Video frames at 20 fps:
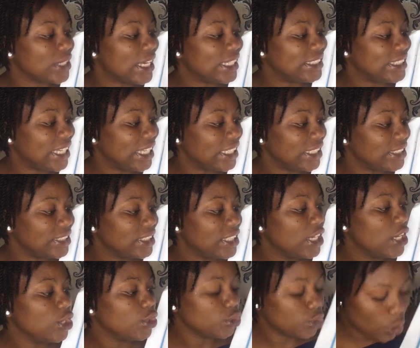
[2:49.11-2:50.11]
Angeles.
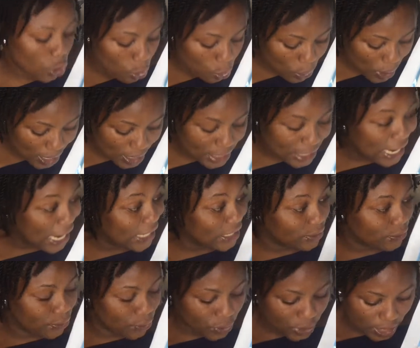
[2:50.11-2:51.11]
So wait,
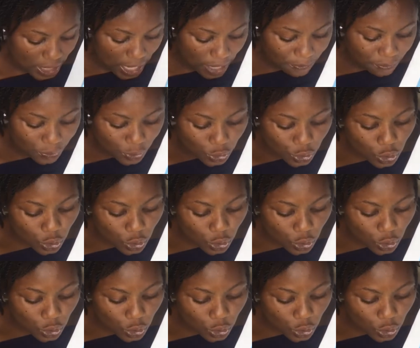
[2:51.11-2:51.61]
California.